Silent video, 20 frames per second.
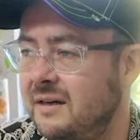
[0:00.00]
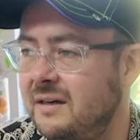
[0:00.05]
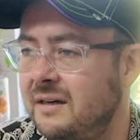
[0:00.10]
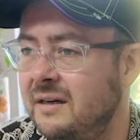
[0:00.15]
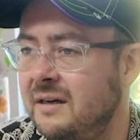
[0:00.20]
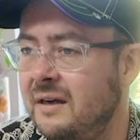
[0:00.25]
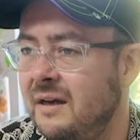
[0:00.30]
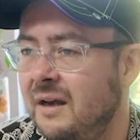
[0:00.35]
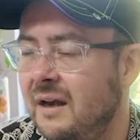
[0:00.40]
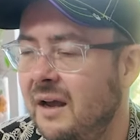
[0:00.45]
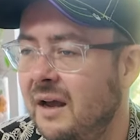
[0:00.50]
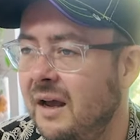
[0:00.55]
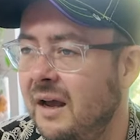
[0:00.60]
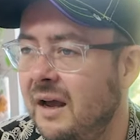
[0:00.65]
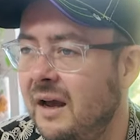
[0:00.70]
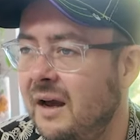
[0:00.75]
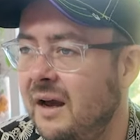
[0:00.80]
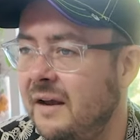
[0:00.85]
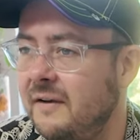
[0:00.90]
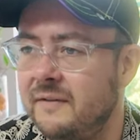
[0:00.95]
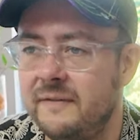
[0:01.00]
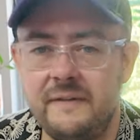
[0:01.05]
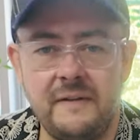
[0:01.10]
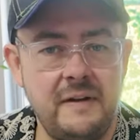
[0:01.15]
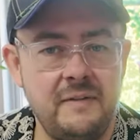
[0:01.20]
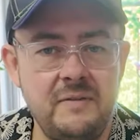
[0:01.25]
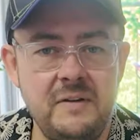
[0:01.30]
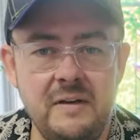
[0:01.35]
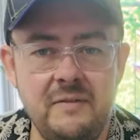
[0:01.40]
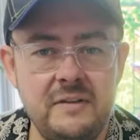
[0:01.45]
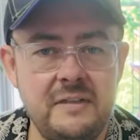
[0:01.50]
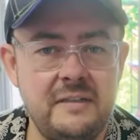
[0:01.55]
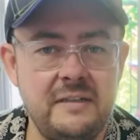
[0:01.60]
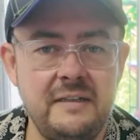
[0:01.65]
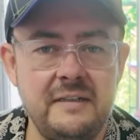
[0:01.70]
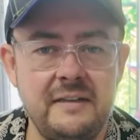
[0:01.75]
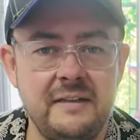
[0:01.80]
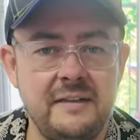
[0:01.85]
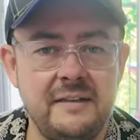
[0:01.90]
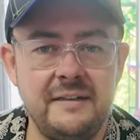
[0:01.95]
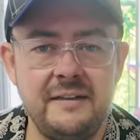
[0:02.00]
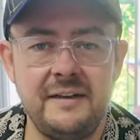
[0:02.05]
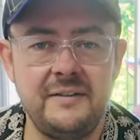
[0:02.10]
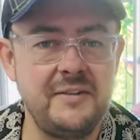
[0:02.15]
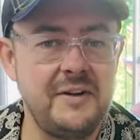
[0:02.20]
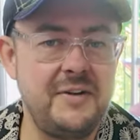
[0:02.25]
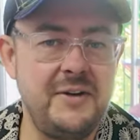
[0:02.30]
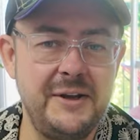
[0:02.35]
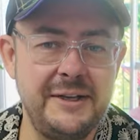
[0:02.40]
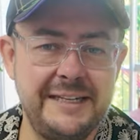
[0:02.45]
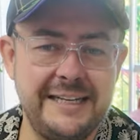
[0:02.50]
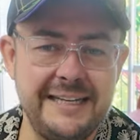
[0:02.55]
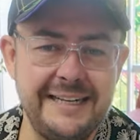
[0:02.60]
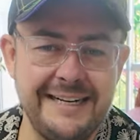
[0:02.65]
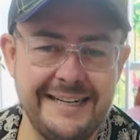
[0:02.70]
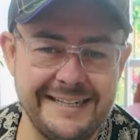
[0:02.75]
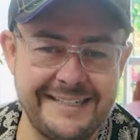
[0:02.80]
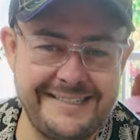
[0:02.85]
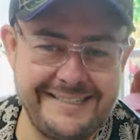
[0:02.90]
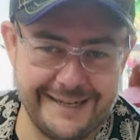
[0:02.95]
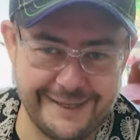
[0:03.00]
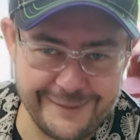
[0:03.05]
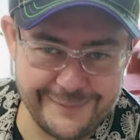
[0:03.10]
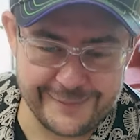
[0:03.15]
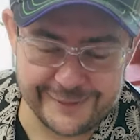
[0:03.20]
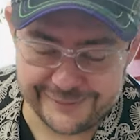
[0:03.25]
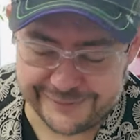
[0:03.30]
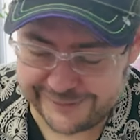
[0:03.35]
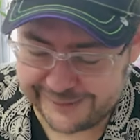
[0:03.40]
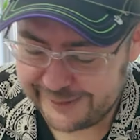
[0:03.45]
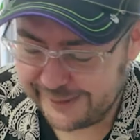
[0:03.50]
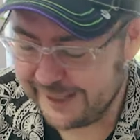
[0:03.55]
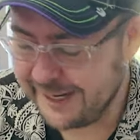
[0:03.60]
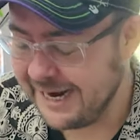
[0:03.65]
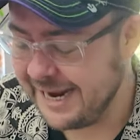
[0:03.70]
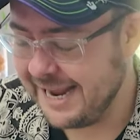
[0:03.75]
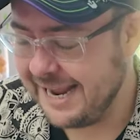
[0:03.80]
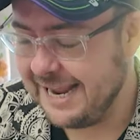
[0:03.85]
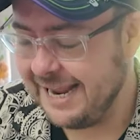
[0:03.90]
Uh, I've, I've never seen it, I've never seen it done before.